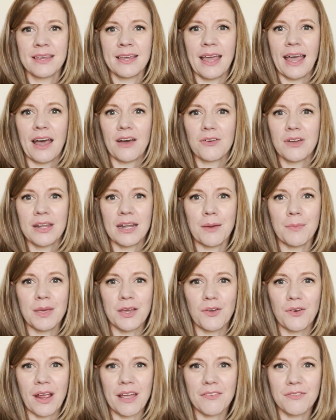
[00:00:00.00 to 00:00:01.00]
how can I be
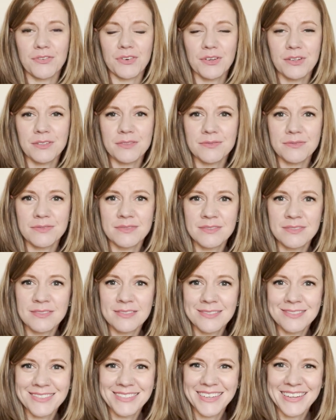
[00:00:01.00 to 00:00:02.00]
grateful?
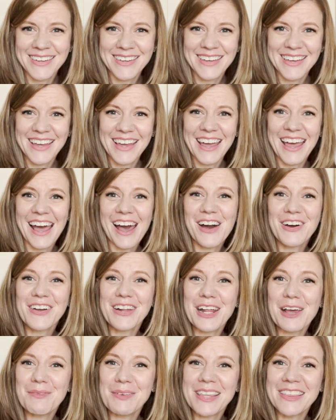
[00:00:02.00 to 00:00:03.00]
How can
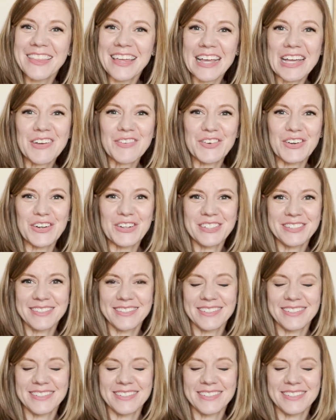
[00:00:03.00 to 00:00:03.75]
I be thankful?